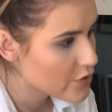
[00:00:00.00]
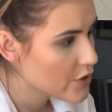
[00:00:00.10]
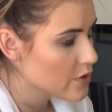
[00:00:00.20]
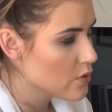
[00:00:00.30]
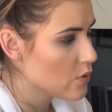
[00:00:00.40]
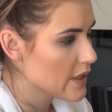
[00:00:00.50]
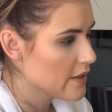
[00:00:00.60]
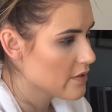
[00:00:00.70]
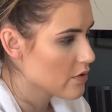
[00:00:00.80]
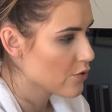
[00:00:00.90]
do
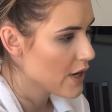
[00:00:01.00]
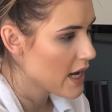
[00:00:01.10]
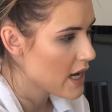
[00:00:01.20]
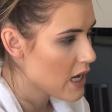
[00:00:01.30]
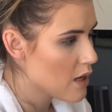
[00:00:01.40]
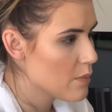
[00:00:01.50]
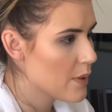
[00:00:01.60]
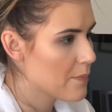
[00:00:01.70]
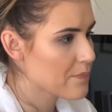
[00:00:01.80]
is grab,